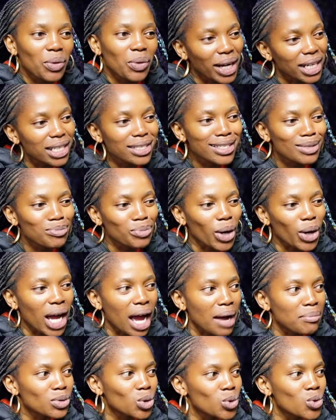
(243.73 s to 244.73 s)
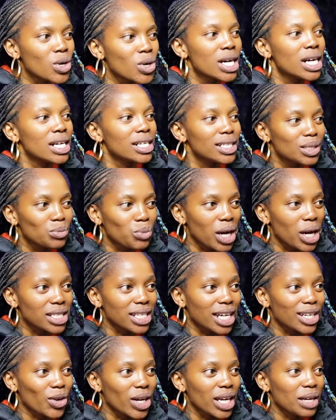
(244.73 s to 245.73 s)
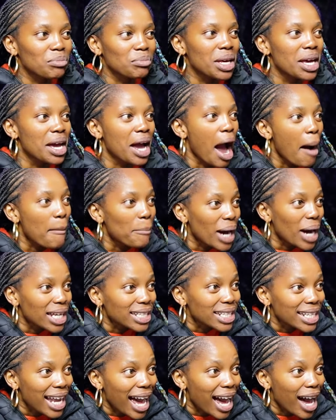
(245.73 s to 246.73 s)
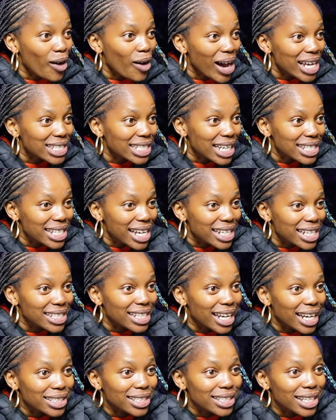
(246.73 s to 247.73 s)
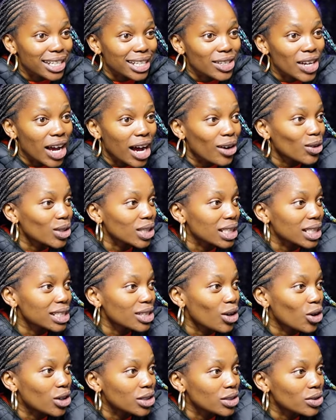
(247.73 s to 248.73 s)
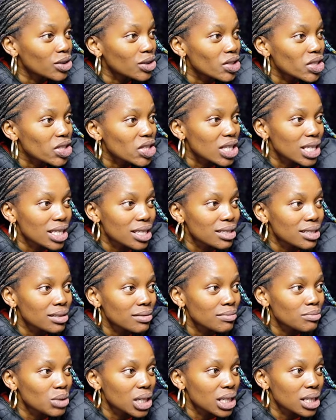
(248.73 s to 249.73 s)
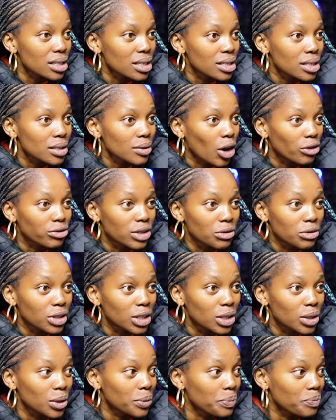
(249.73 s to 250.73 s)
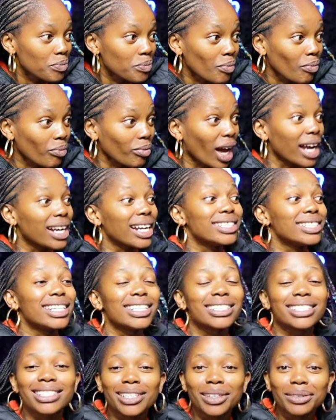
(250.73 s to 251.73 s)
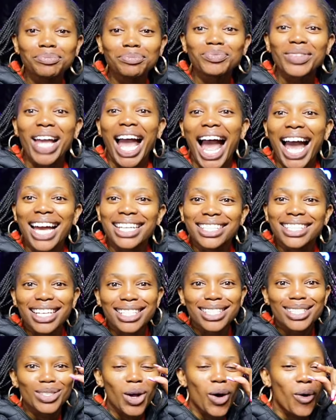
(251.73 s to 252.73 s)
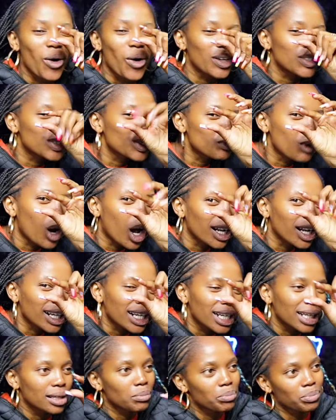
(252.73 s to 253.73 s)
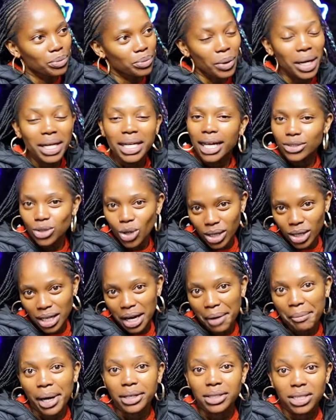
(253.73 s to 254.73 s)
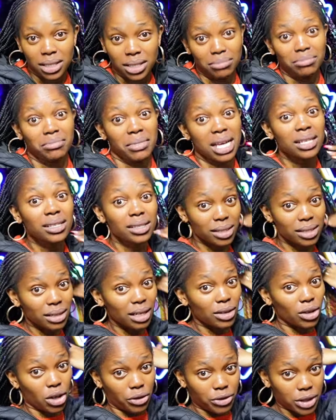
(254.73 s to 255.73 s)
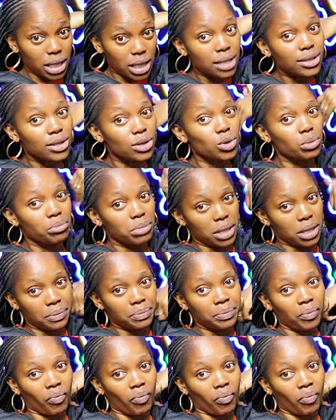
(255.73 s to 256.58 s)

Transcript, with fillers: What is this boy up to? Mm-hmm. This boy is annoying me. But now I just entered and you're already on 16 minutes of the video. And I just, the camera? I just saw small clip. What they are talking about makes a lot of sense to me.